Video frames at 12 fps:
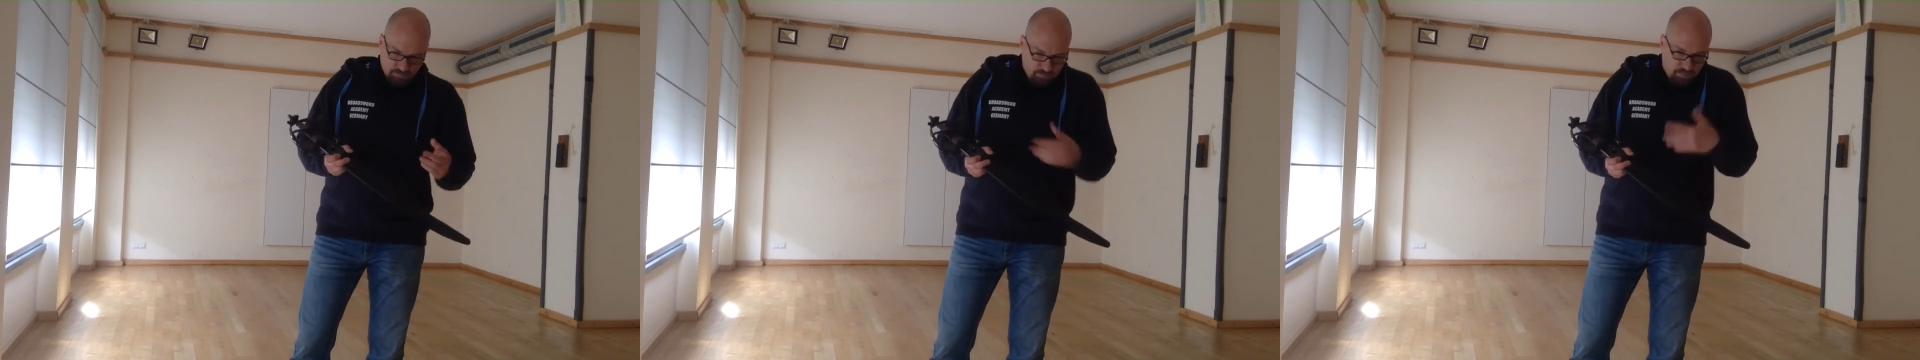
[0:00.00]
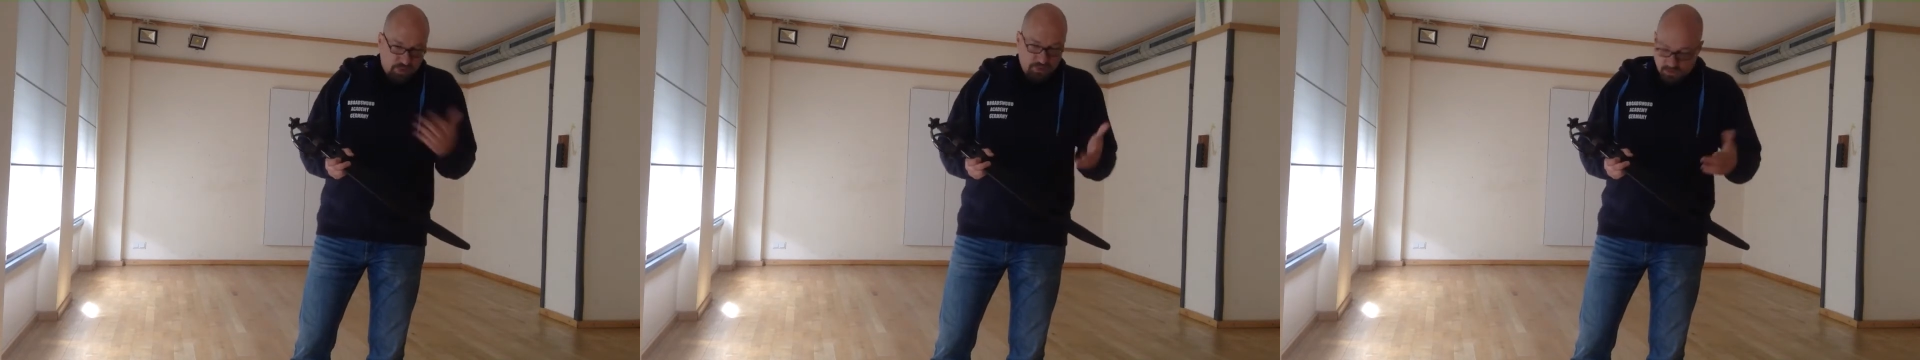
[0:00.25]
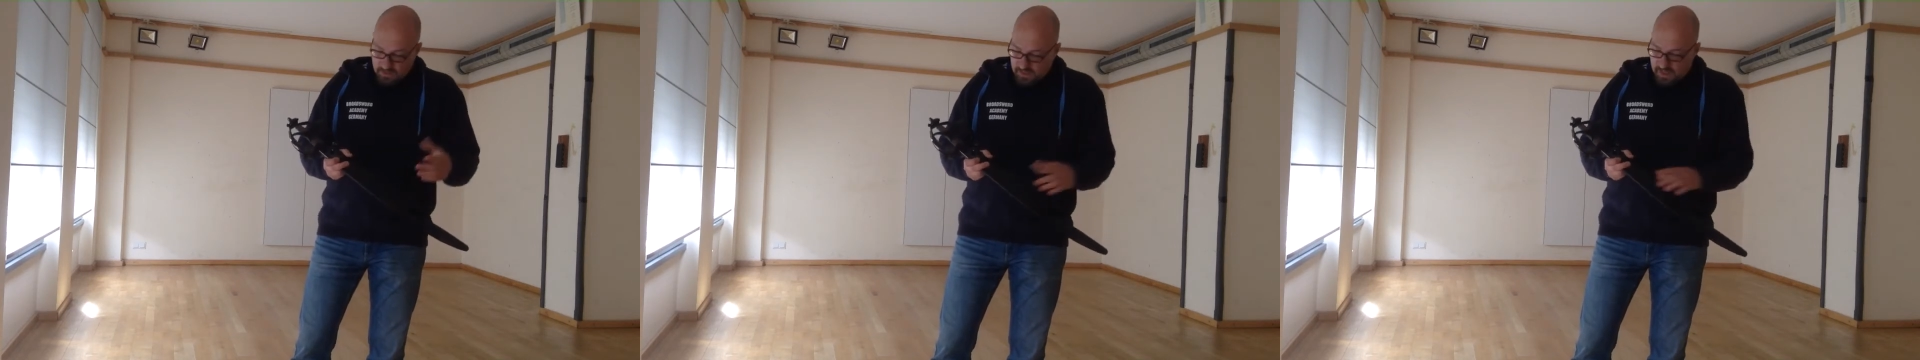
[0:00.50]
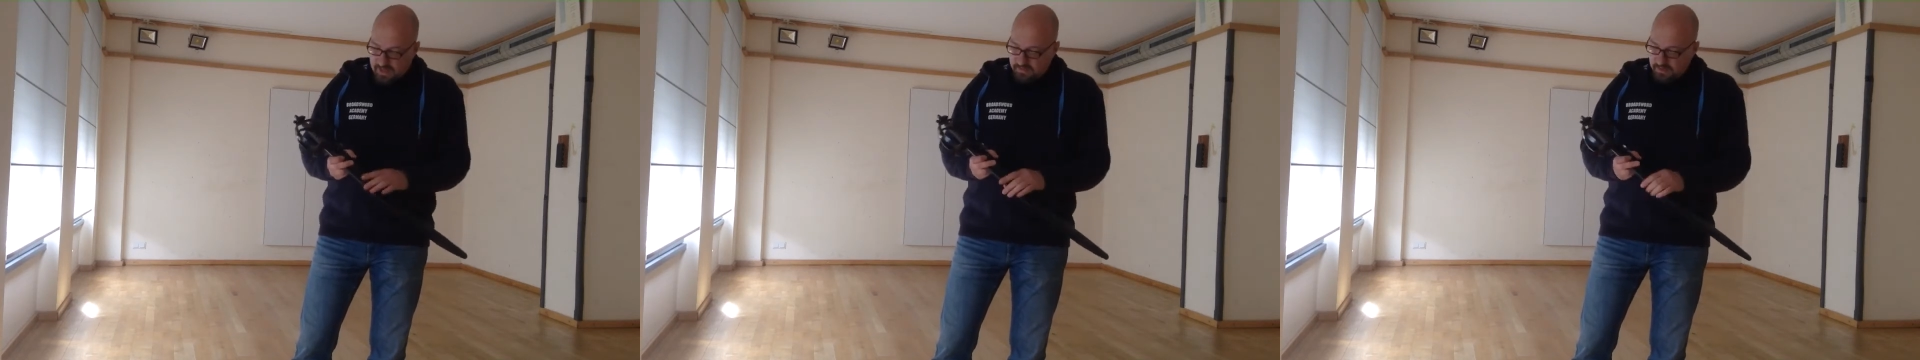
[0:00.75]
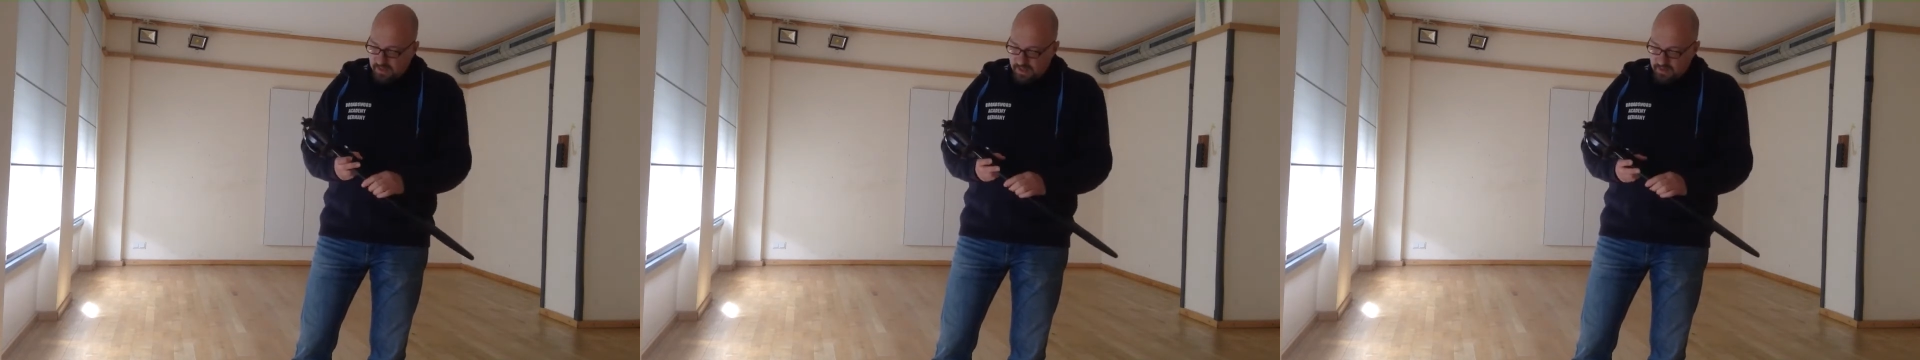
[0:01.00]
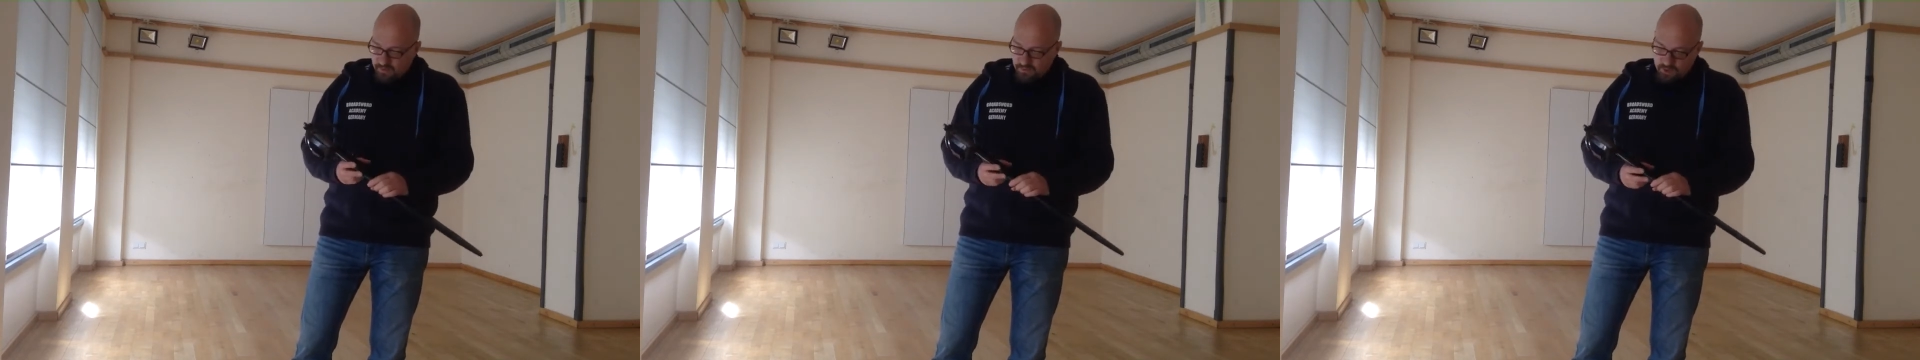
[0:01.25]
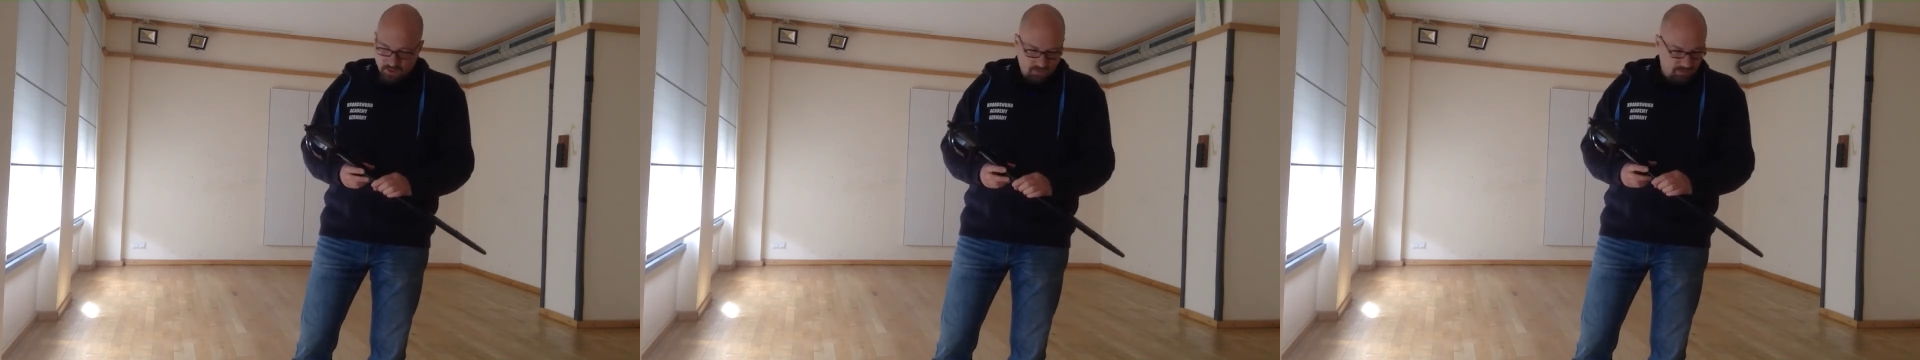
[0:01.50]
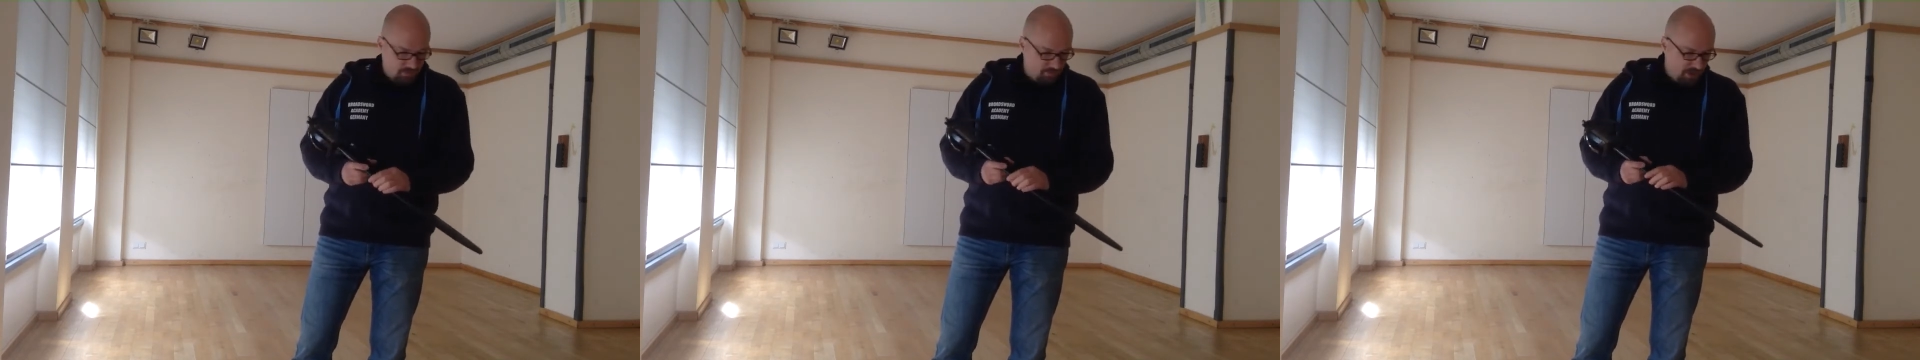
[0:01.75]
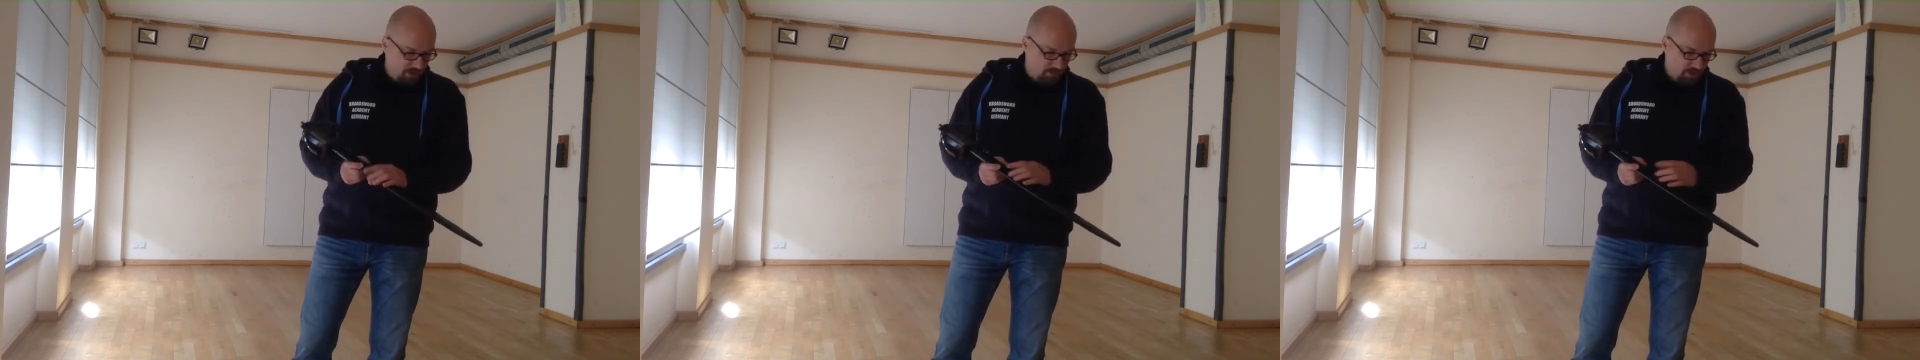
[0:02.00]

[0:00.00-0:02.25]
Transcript: Personally, I like the kind of sheath they make.